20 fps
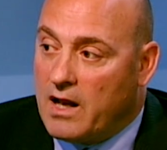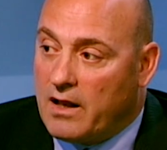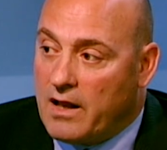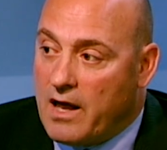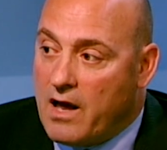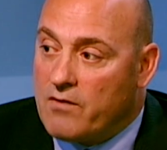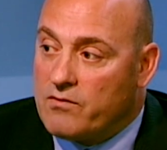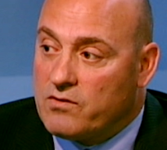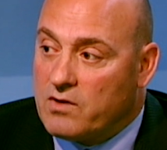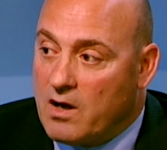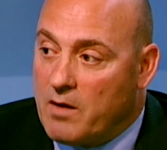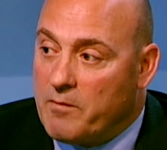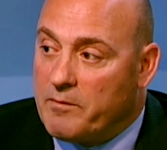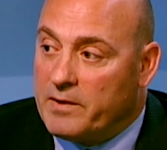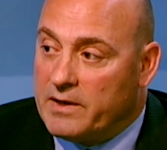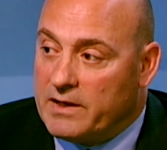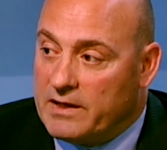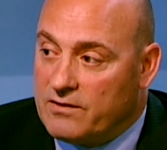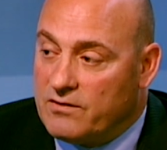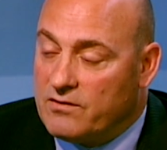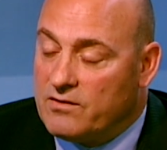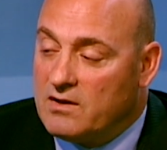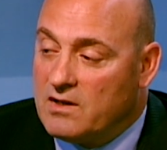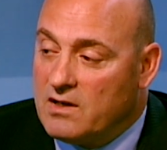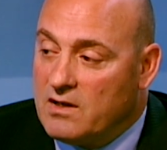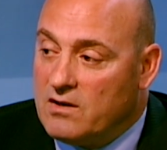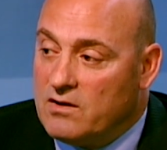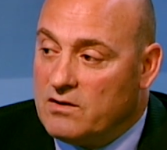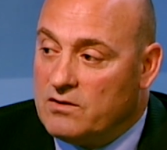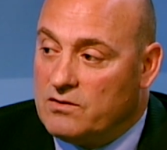allows companies
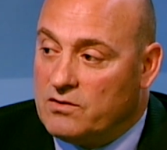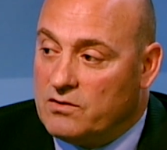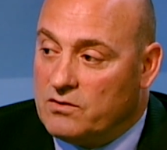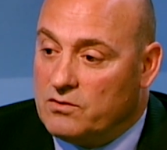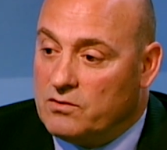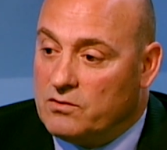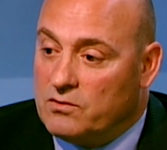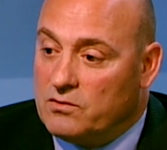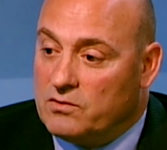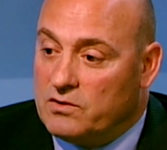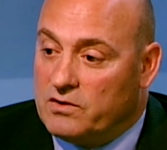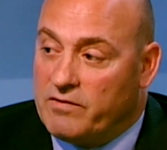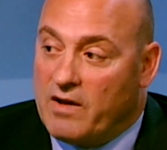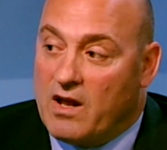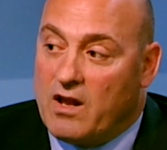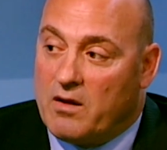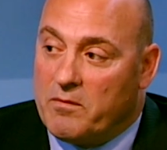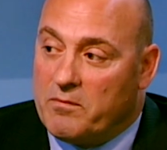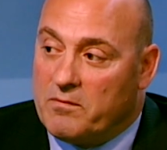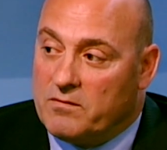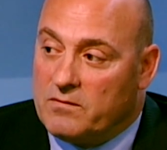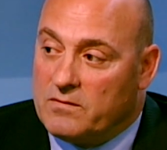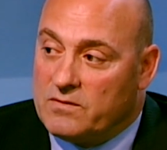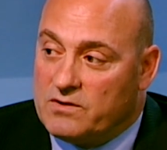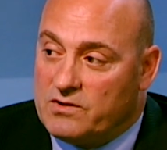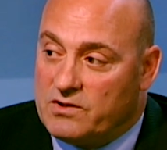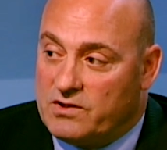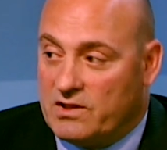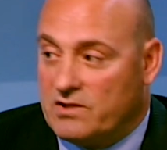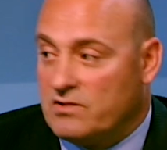to develop
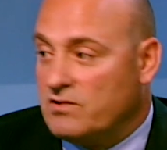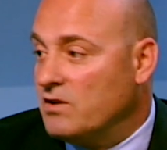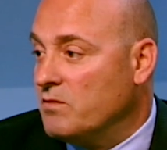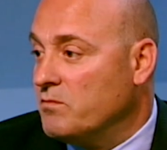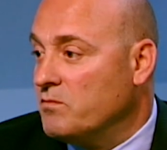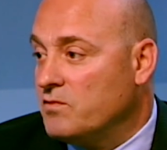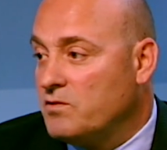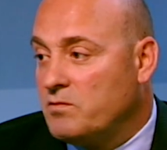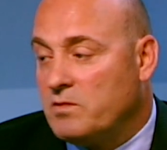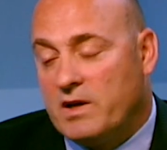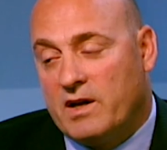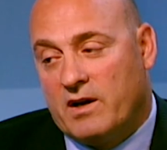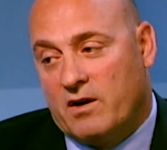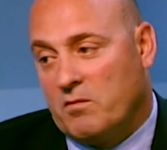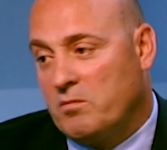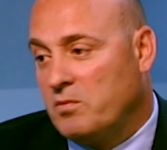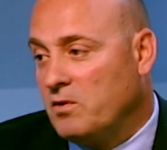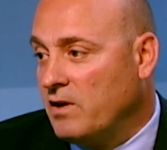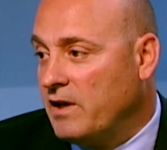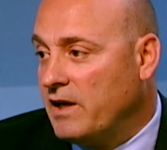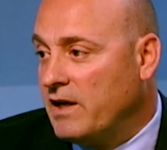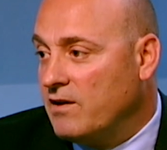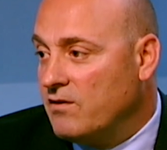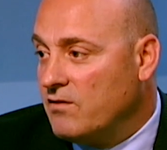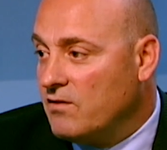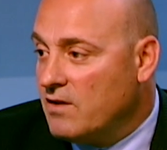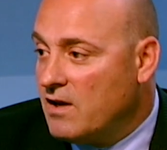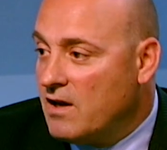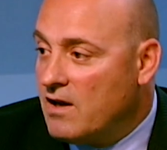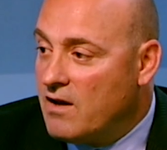systems,
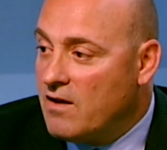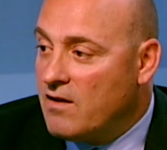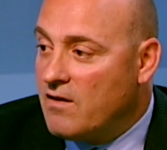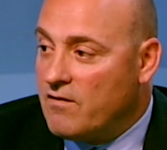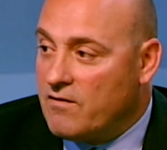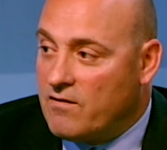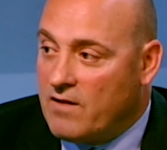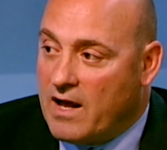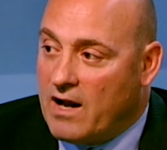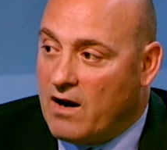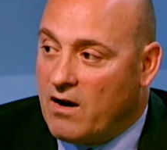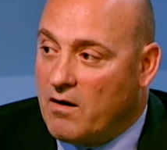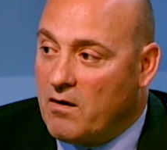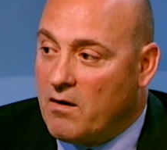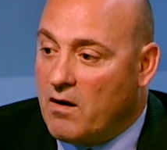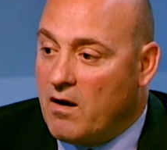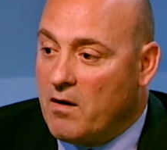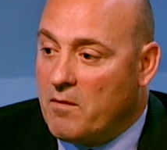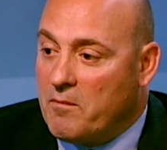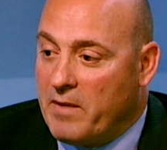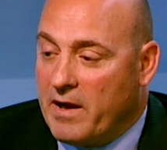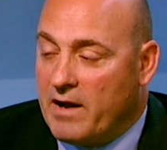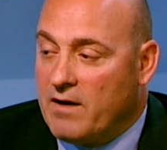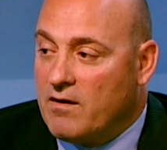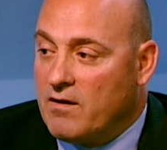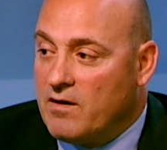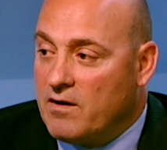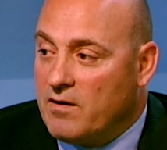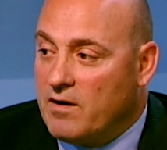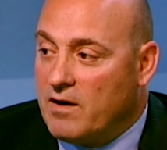airplane, that are
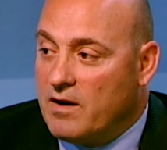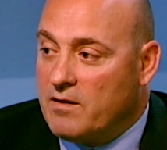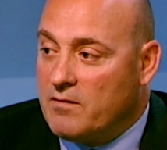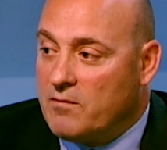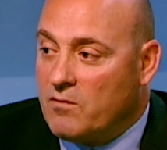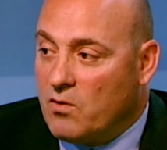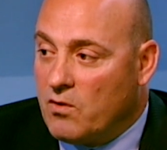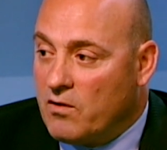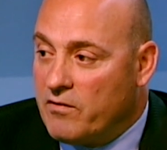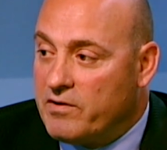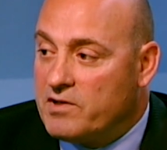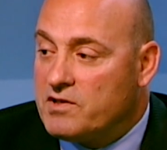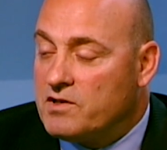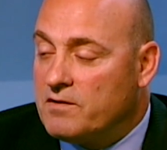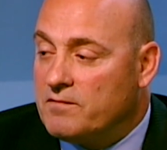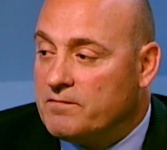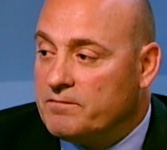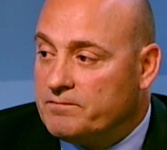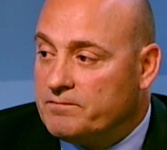better and more efficient.